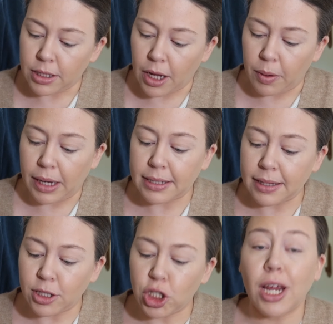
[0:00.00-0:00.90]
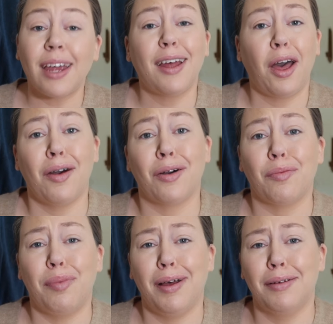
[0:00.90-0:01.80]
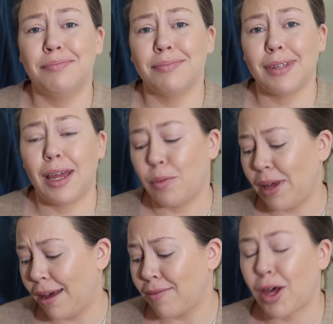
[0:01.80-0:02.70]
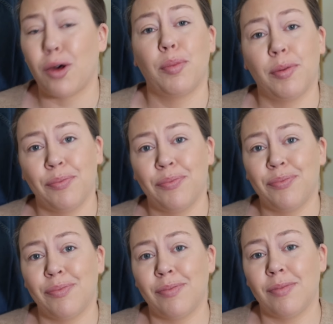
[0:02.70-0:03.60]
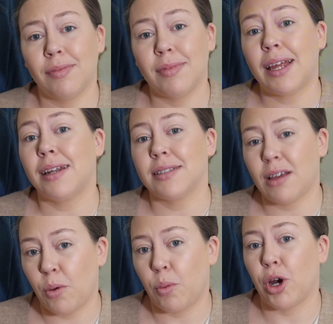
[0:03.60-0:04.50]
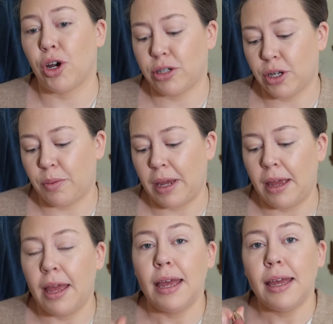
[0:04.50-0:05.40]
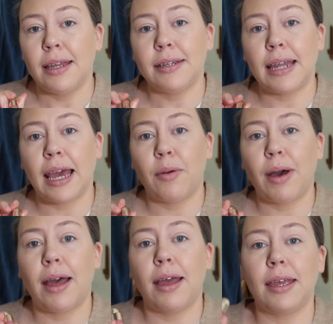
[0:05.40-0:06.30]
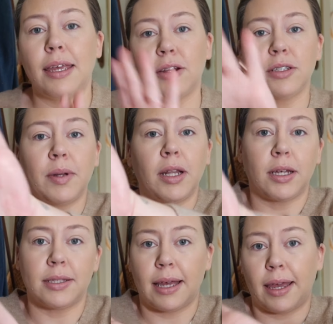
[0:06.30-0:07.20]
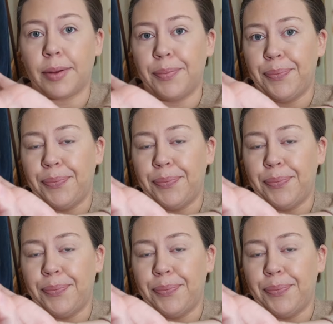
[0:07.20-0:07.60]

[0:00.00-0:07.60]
so it's in the shade Hope, and we have hope that it's gonna work, don't we? Now, here's what it looks like.